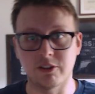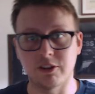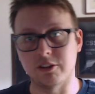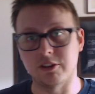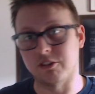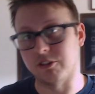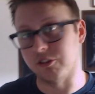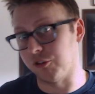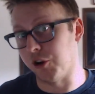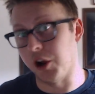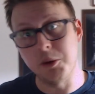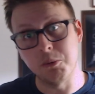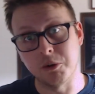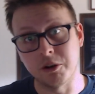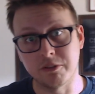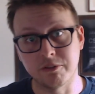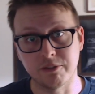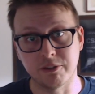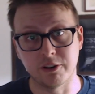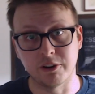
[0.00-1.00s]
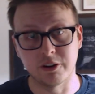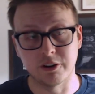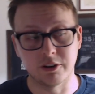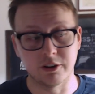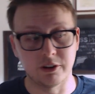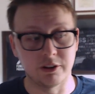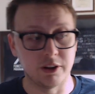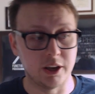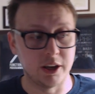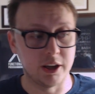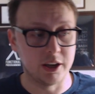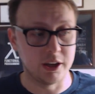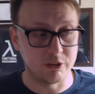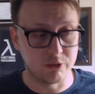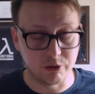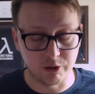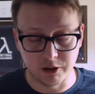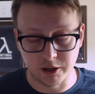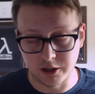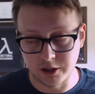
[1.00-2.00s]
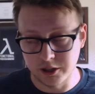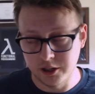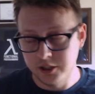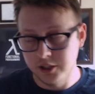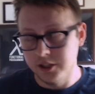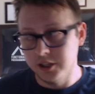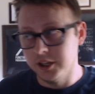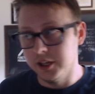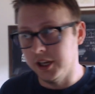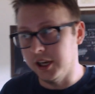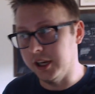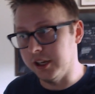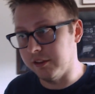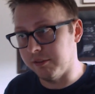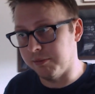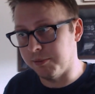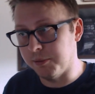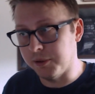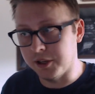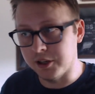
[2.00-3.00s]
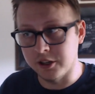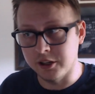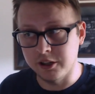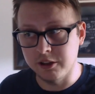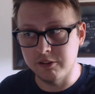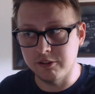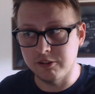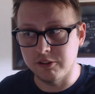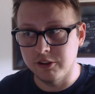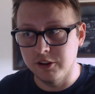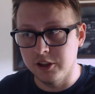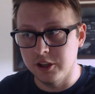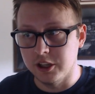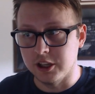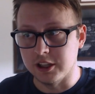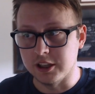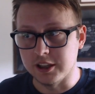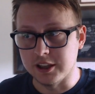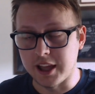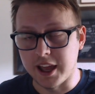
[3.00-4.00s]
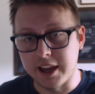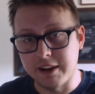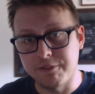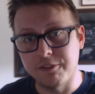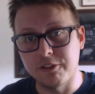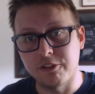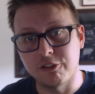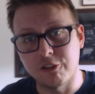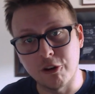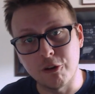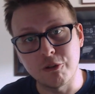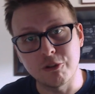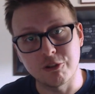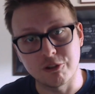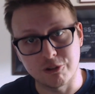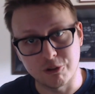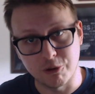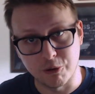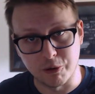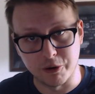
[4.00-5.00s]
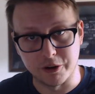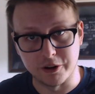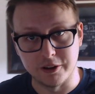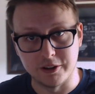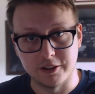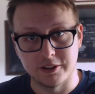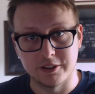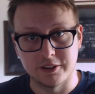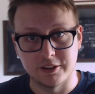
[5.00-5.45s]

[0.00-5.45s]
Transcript: It's a great one for uh, a career. It's because life is so short.